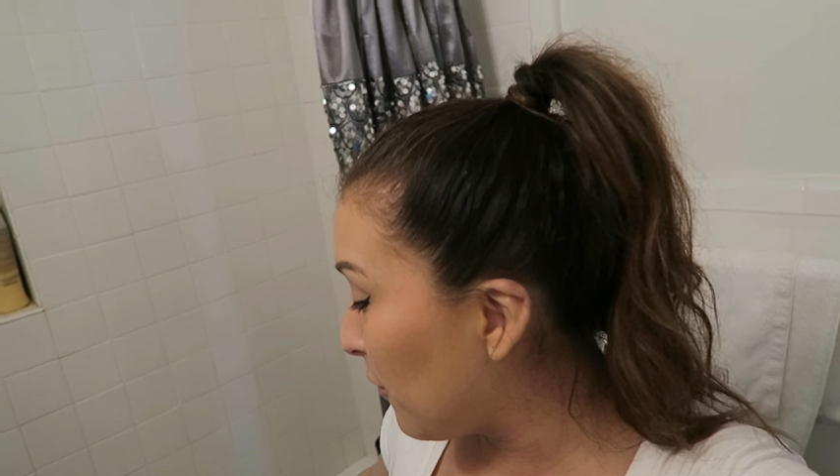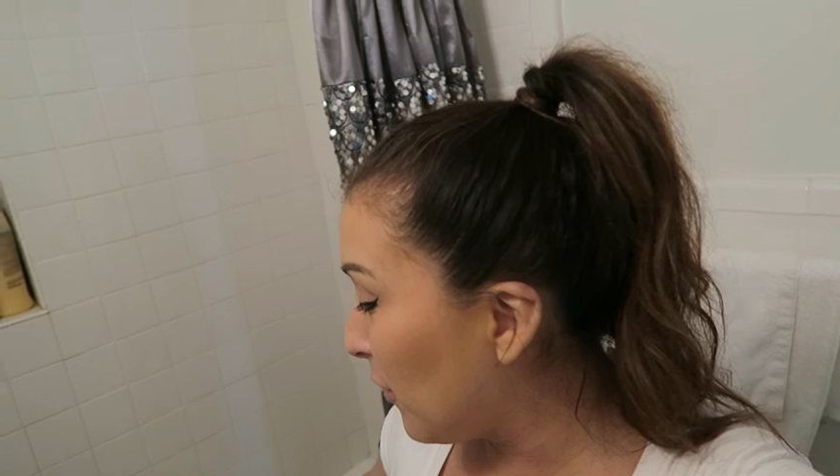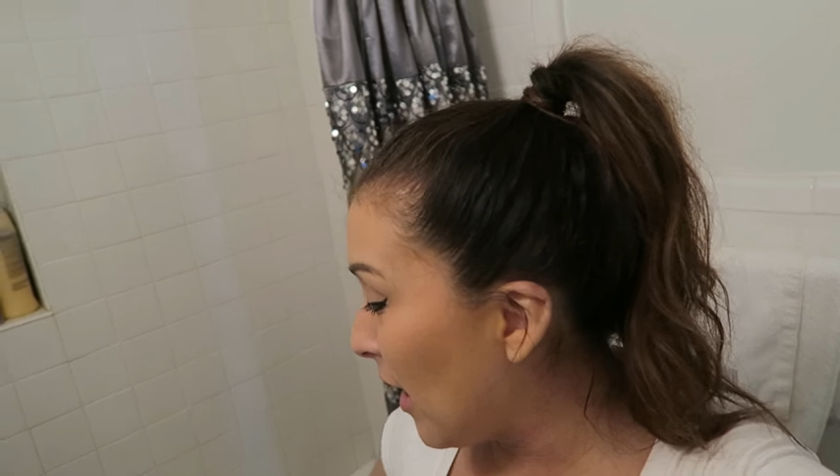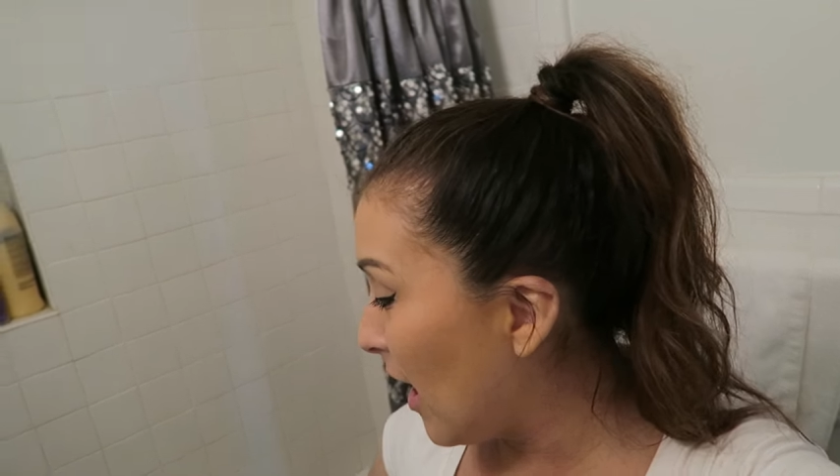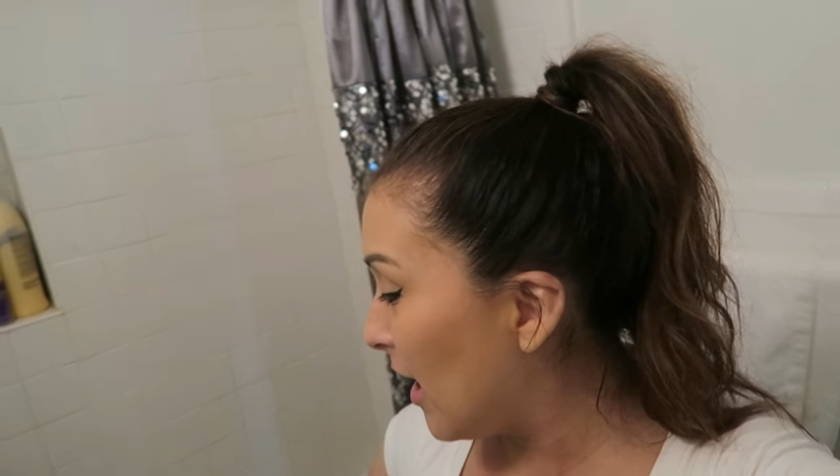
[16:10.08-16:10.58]

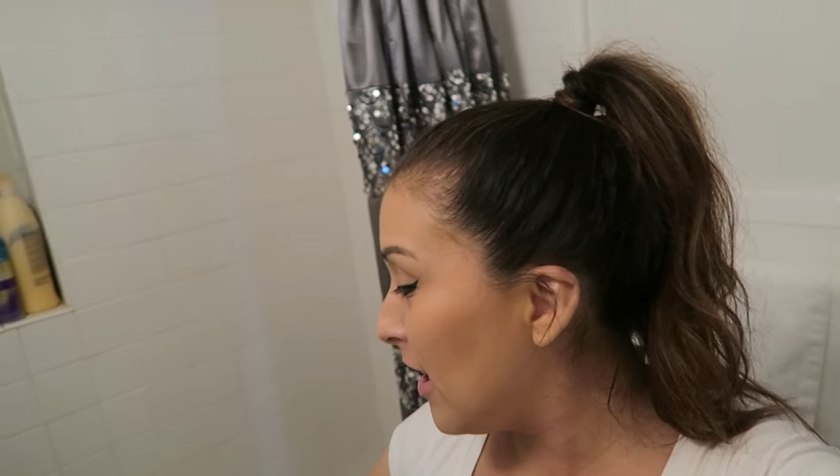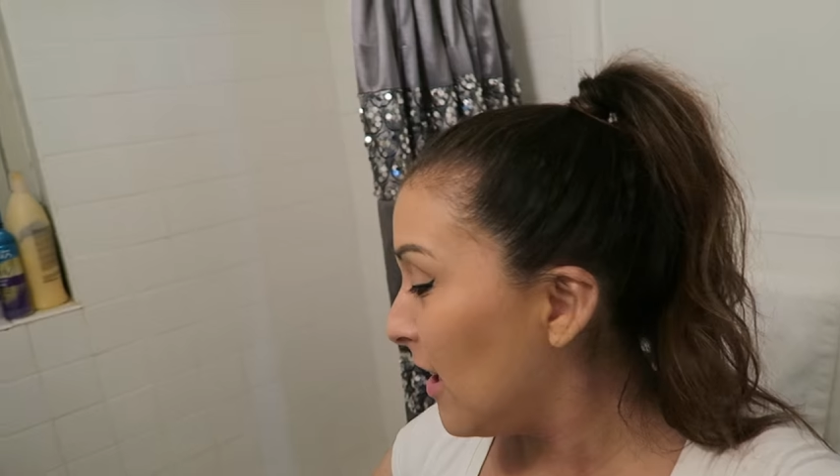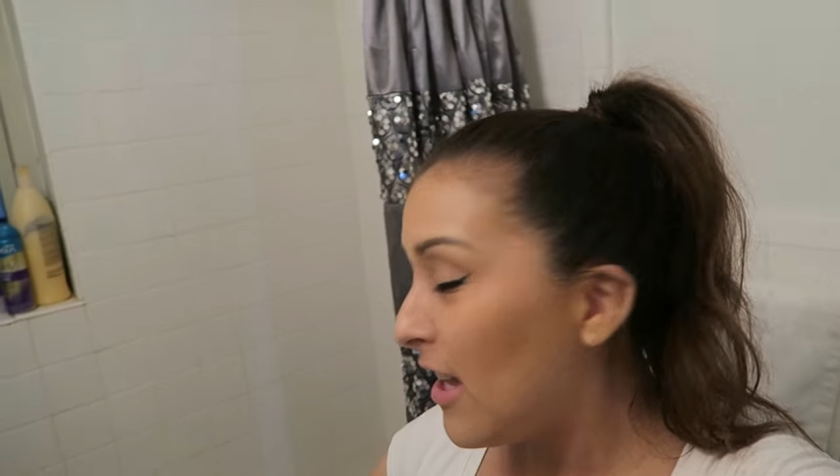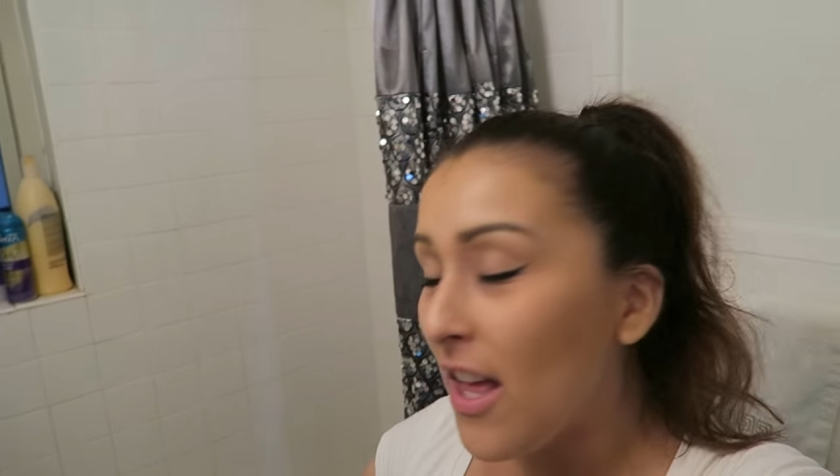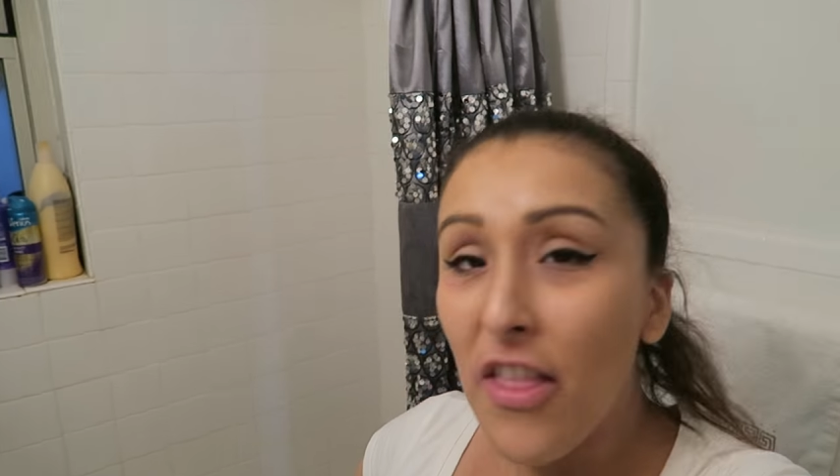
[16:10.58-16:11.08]
flood
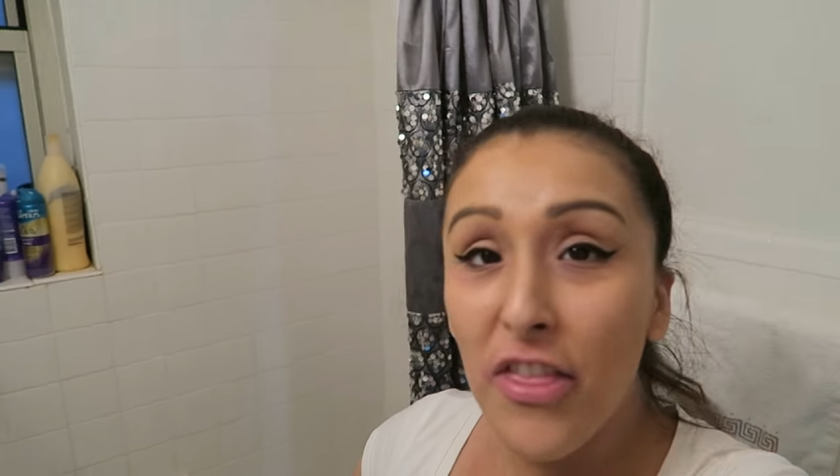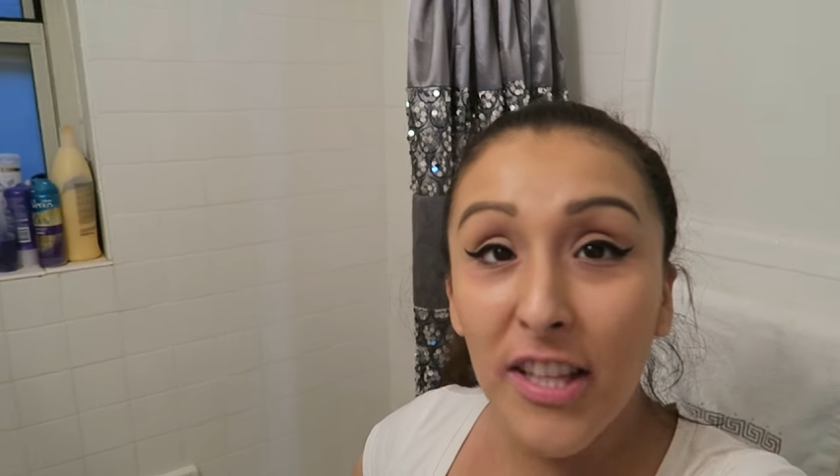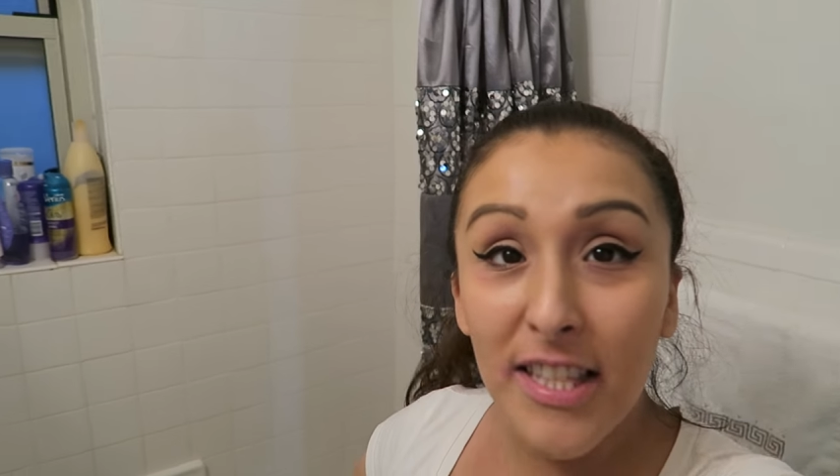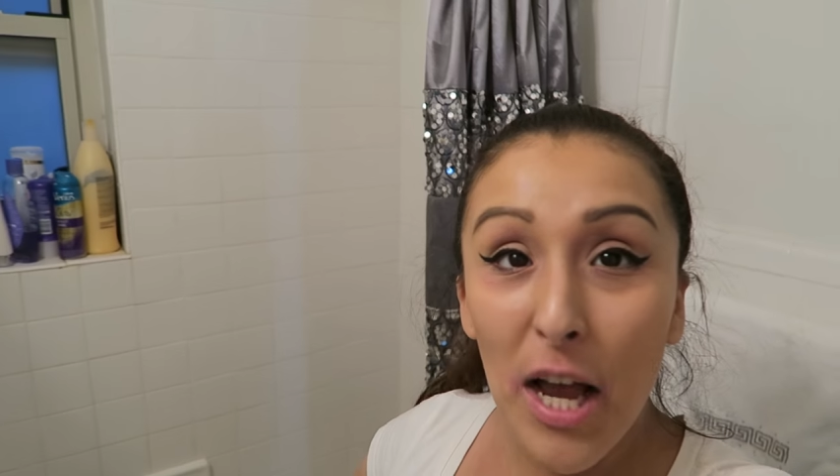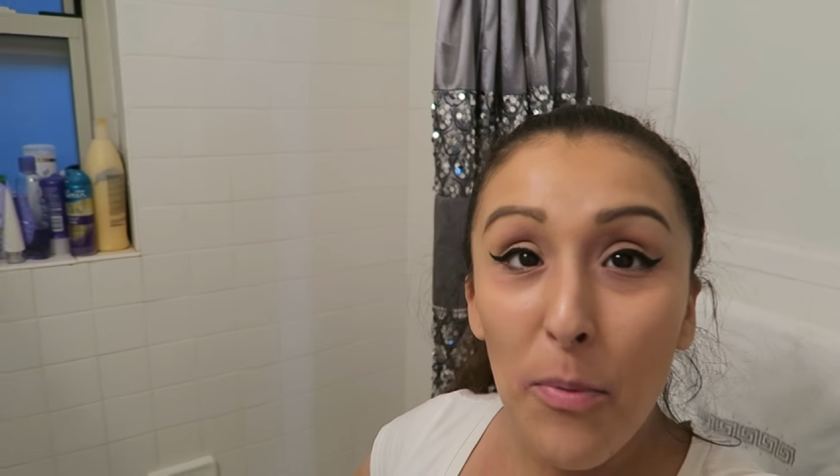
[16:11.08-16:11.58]

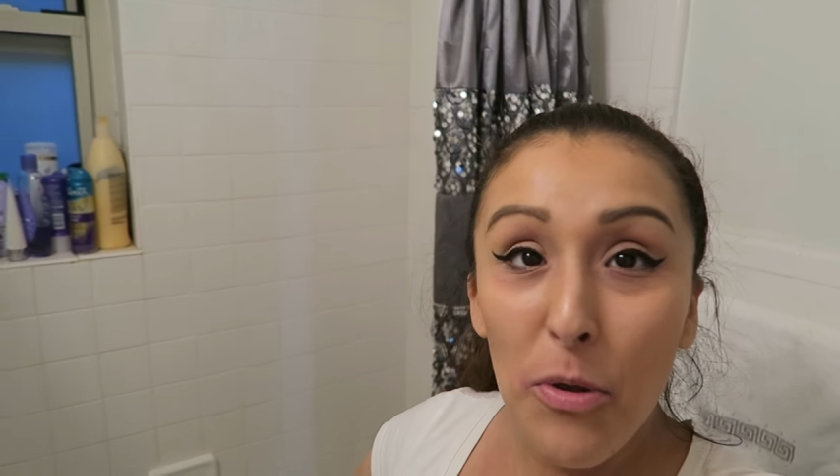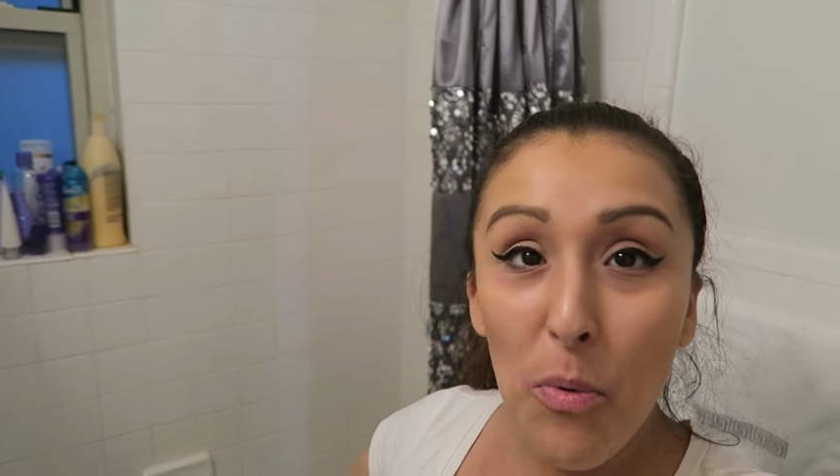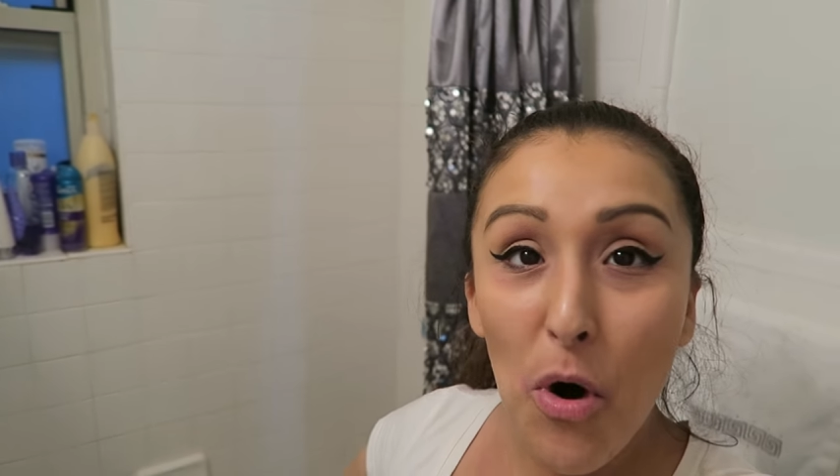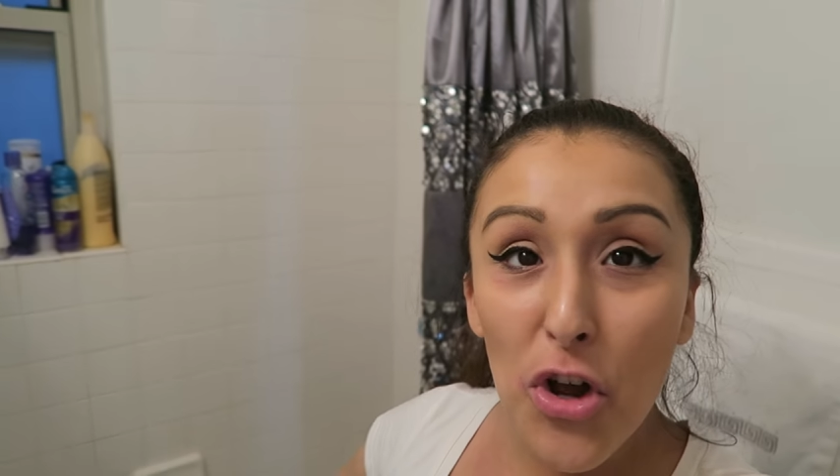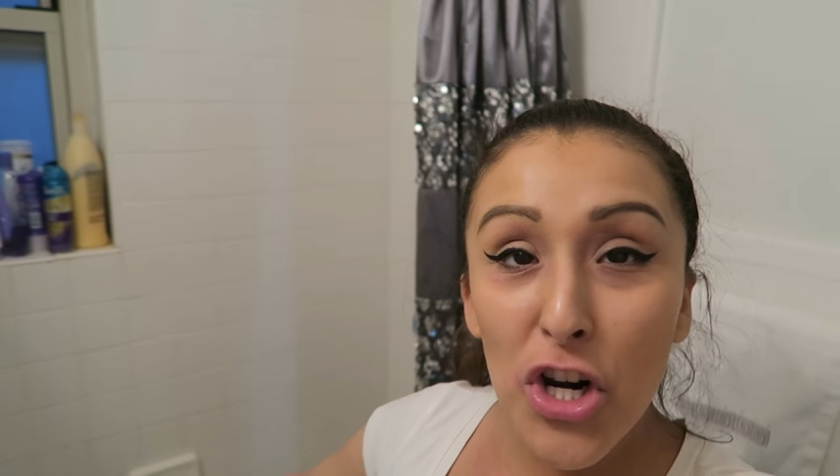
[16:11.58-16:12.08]
the tub with
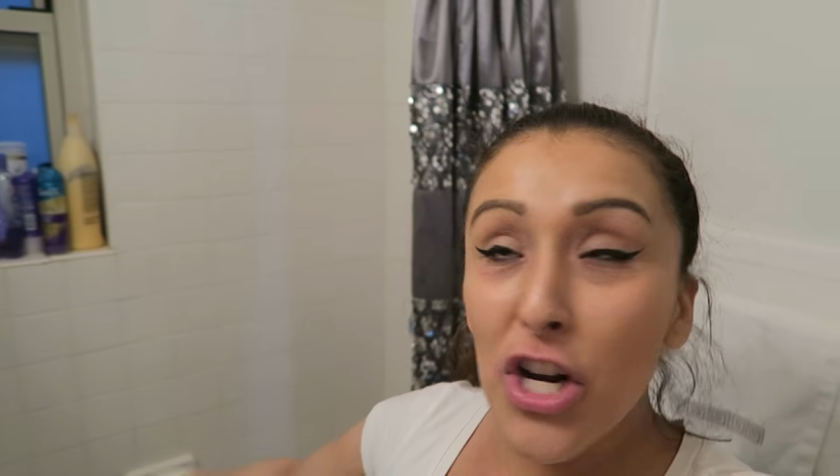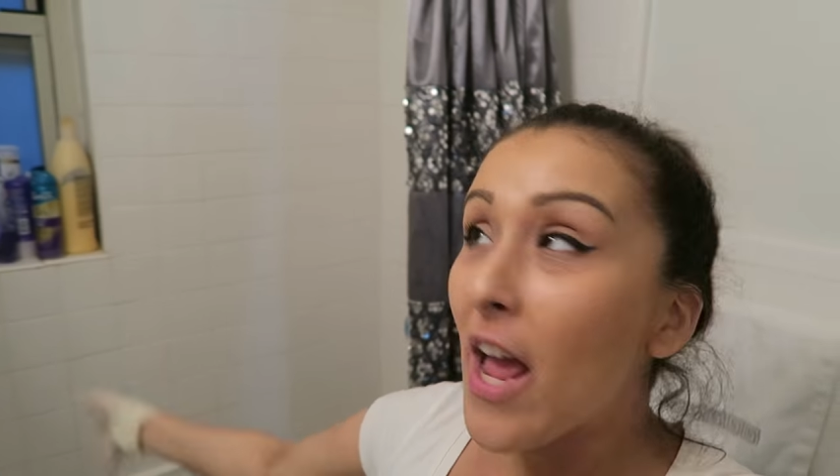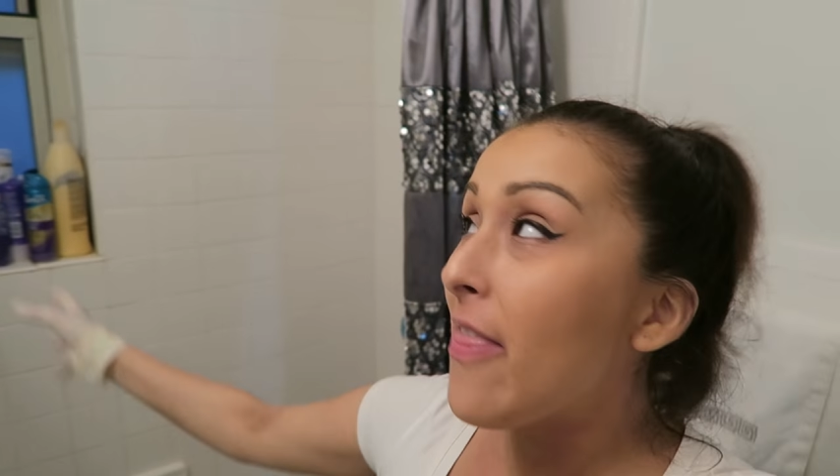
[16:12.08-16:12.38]
water